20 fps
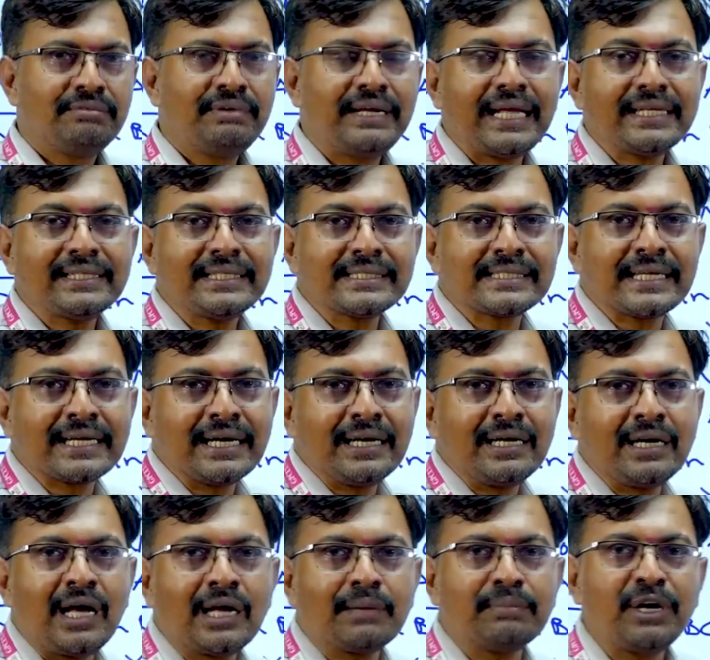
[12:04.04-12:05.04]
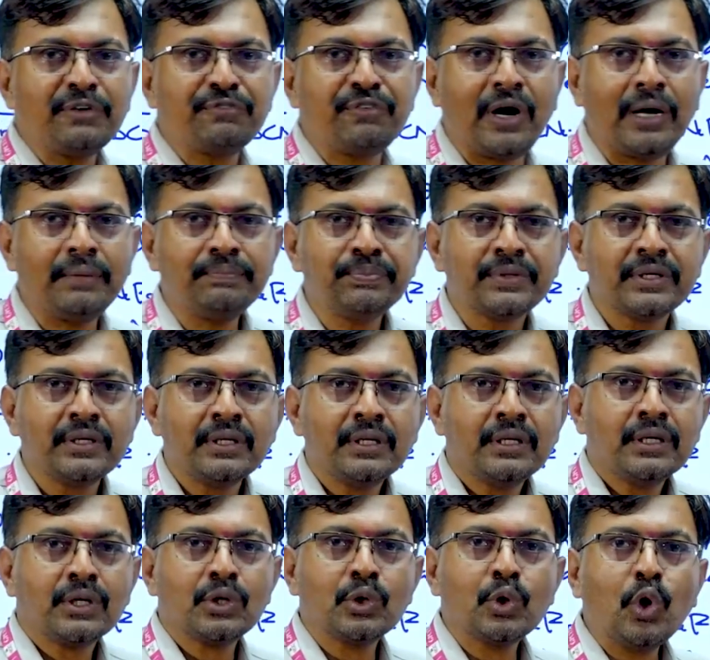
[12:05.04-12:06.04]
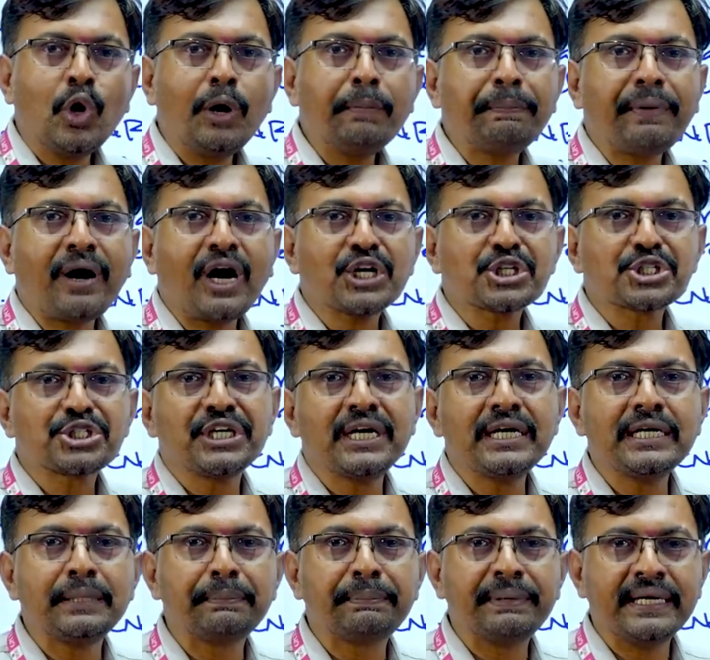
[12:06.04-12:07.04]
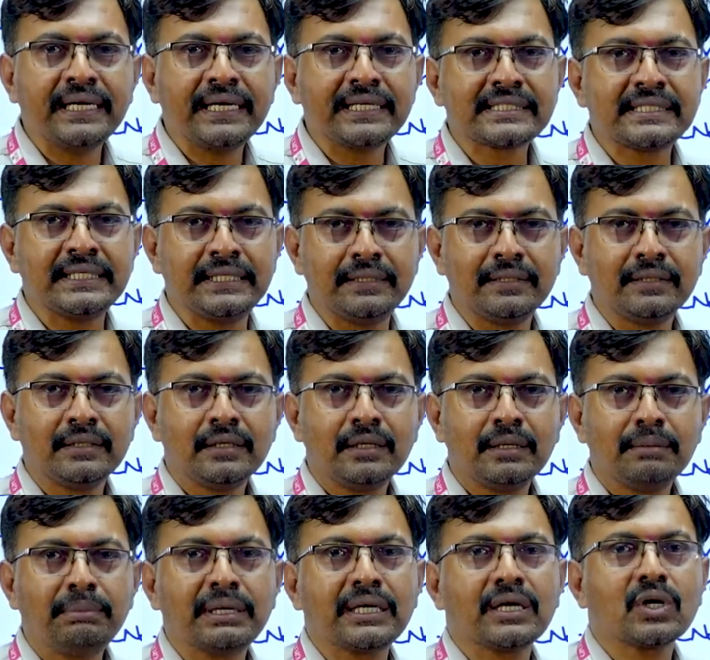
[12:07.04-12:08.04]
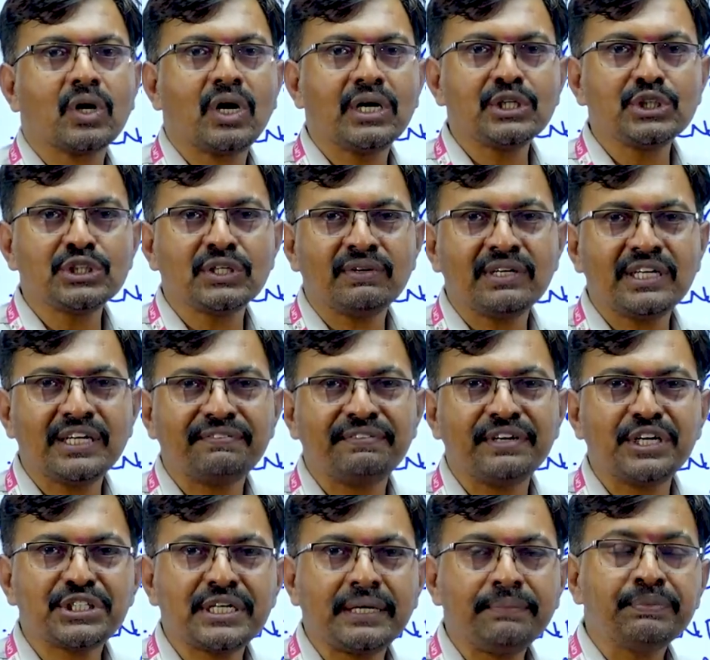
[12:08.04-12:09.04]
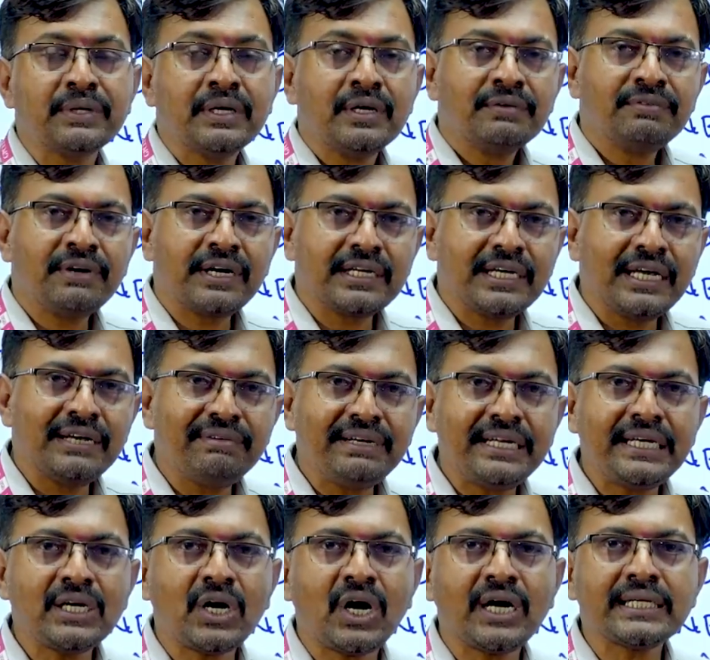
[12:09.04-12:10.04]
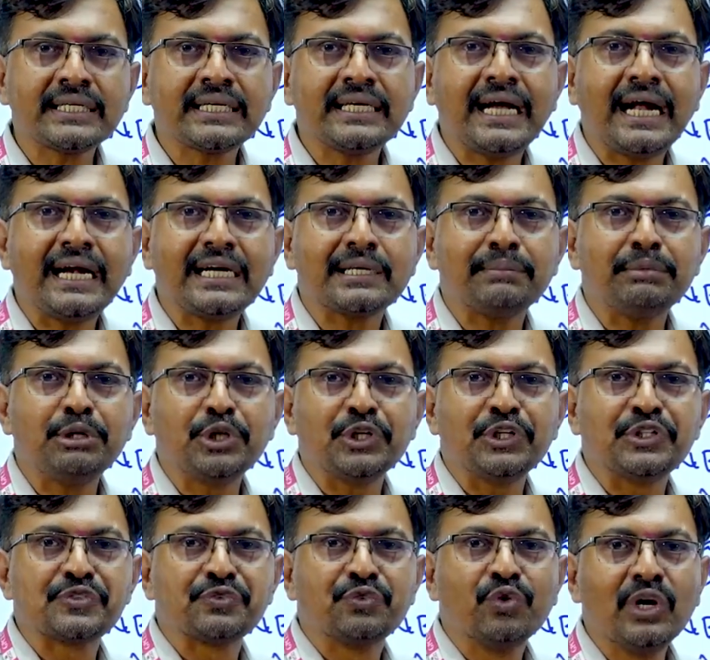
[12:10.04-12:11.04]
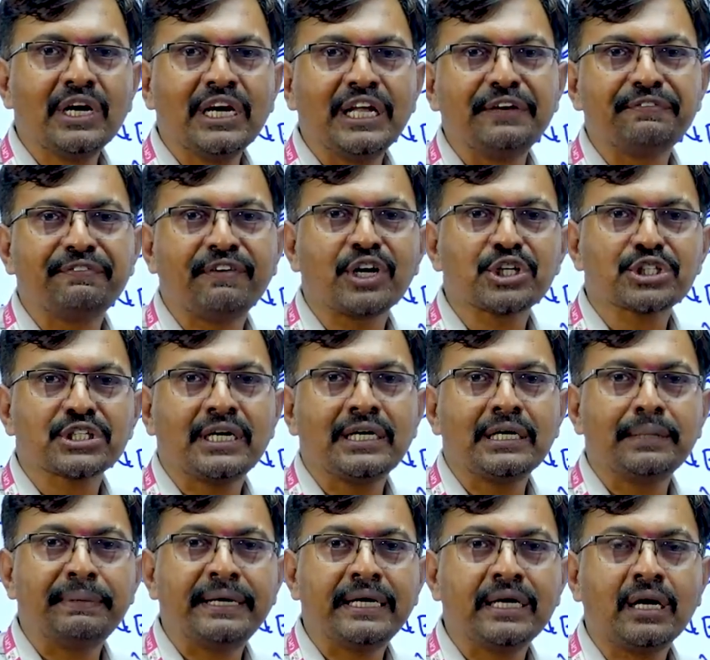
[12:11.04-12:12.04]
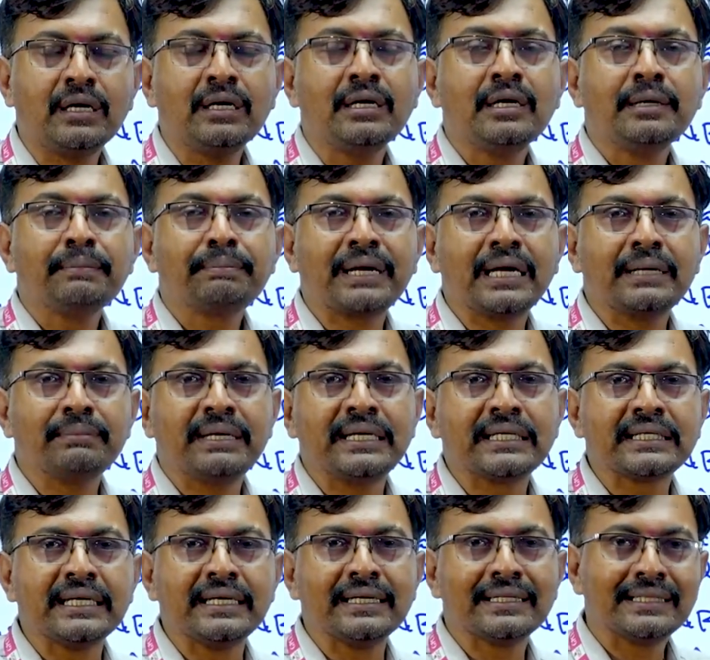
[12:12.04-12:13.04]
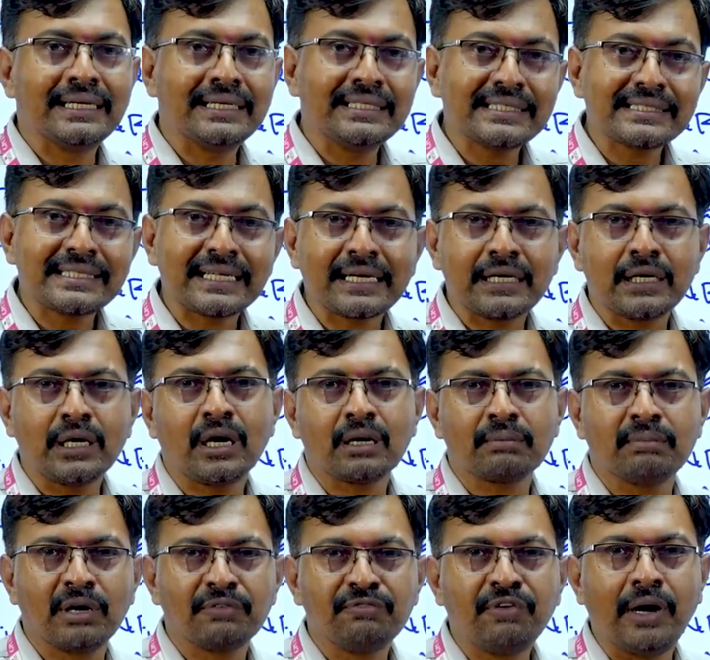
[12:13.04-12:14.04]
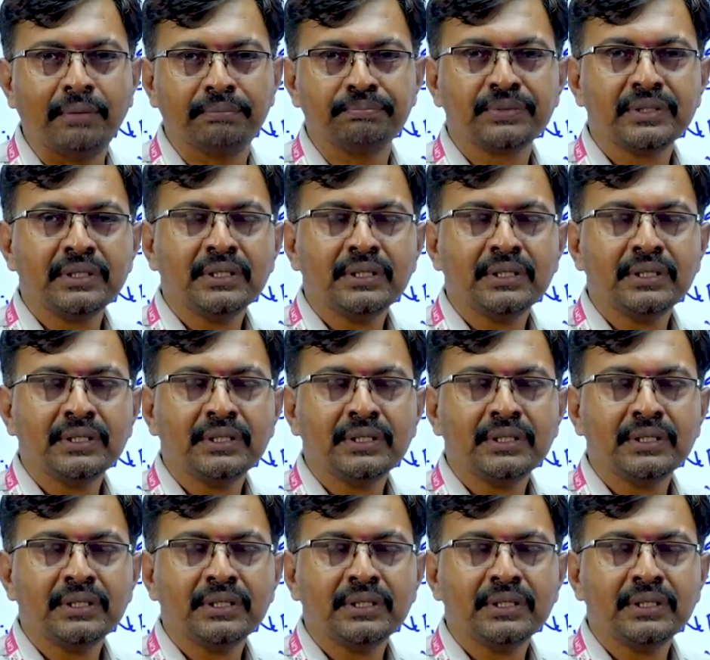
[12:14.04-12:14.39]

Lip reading: Whereas in the second normal form, no partial dependency. But according to our definition, for every non-key attribute is fully functionally dependent on primary key. That is the second normal form.